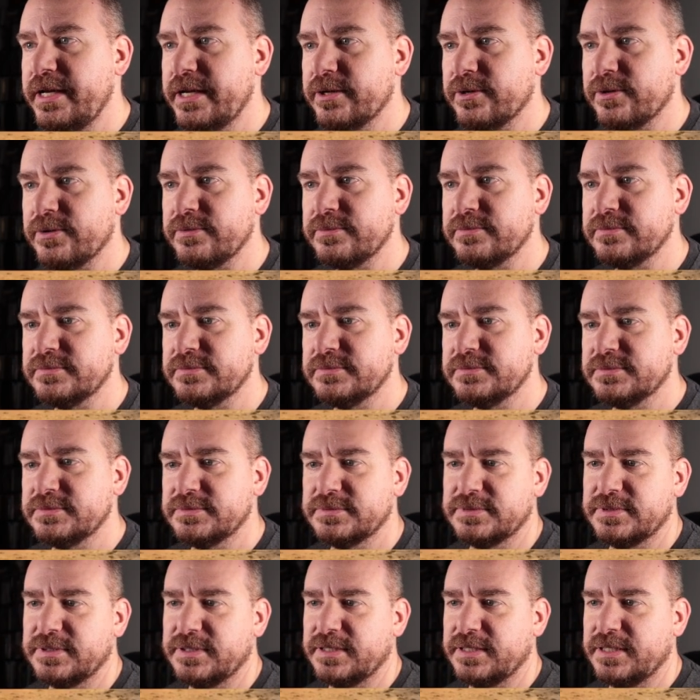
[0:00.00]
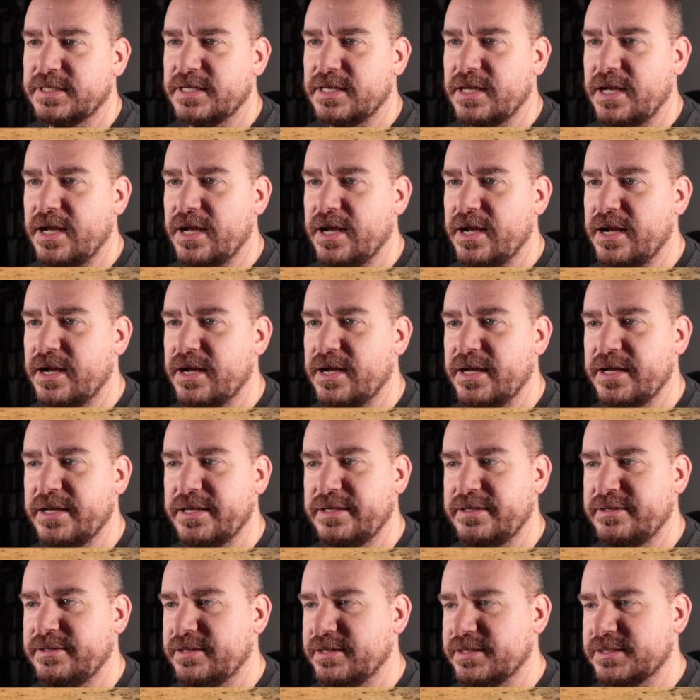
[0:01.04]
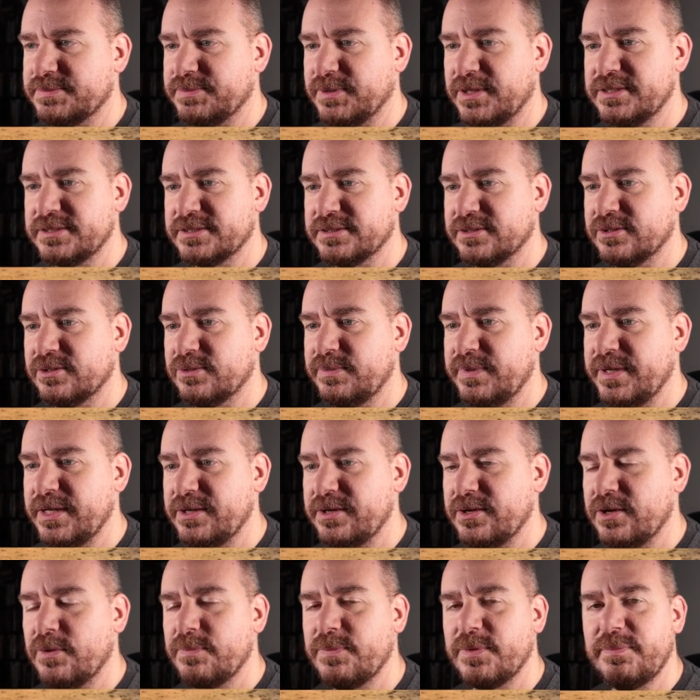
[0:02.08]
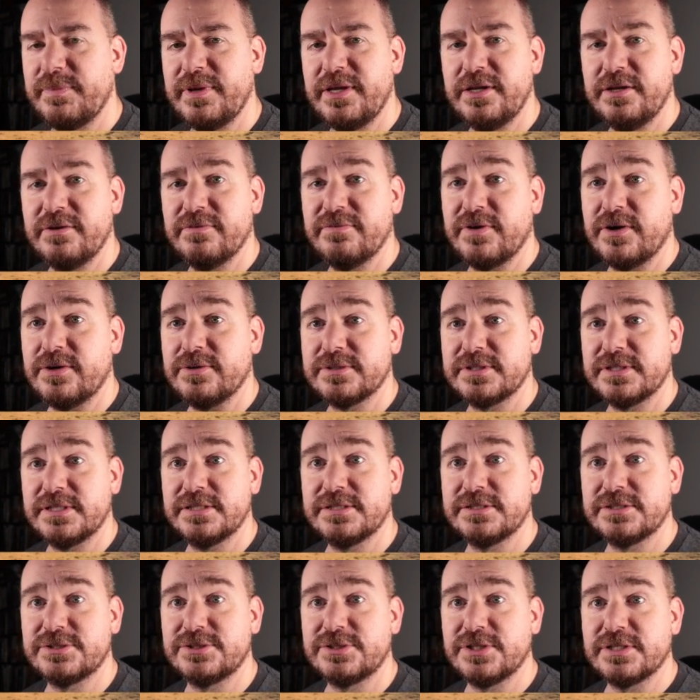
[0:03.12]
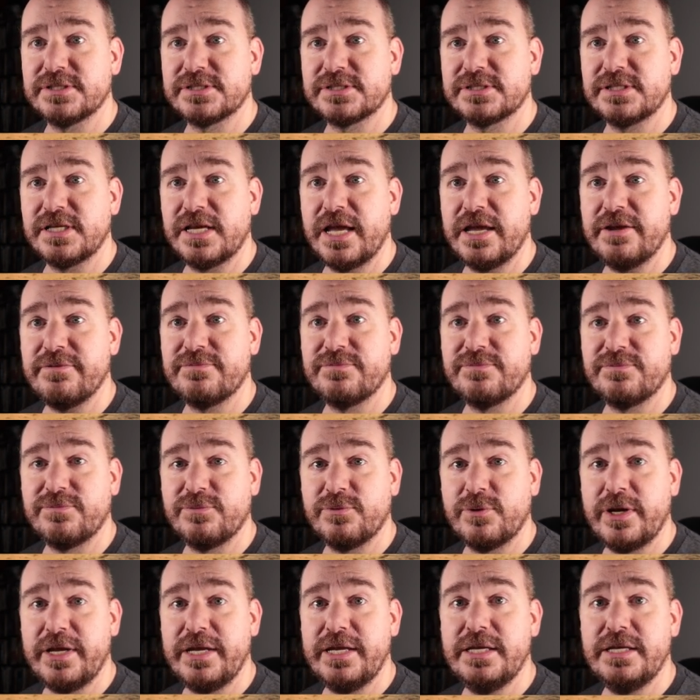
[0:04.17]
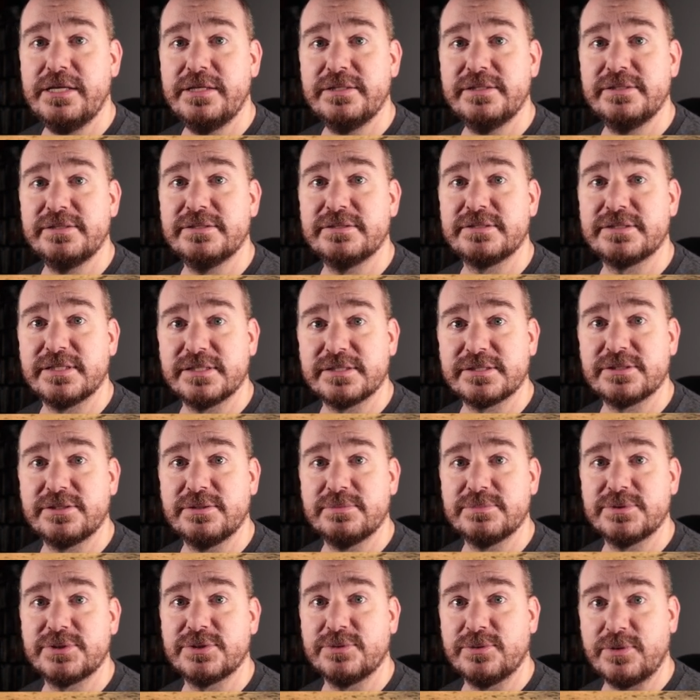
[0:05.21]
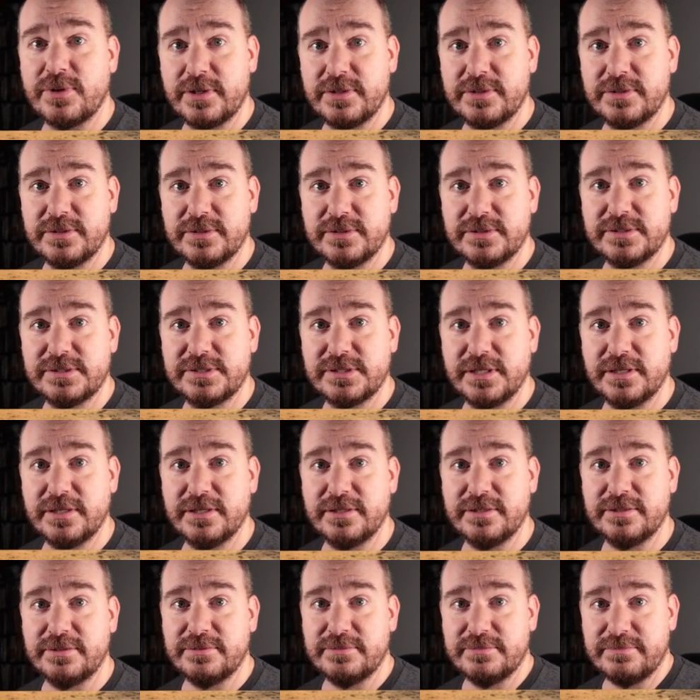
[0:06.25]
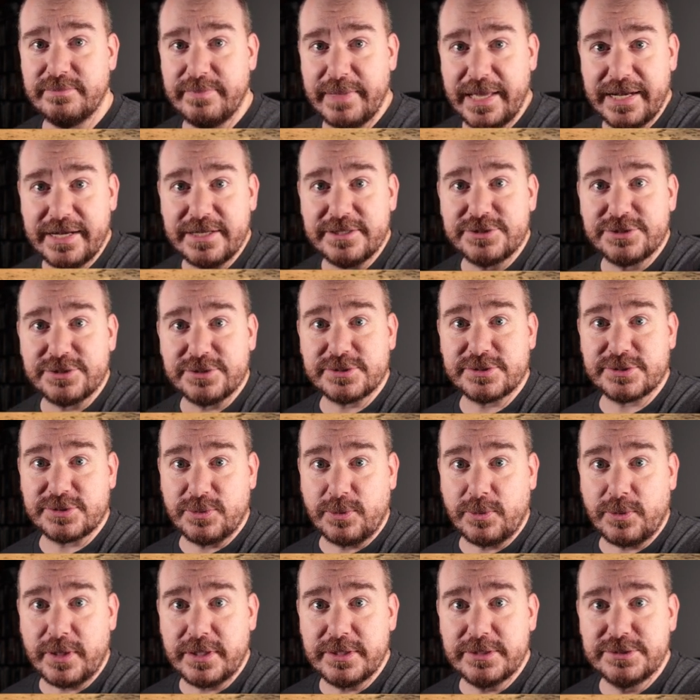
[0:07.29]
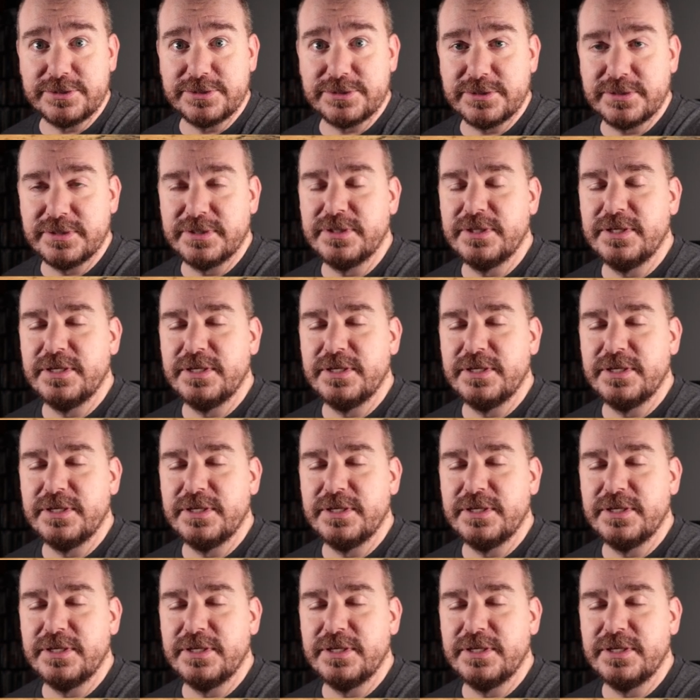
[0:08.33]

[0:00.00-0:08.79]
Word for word: here, uh, it explains a little bit. Open Media Vault is just a free system to run to manage your storage.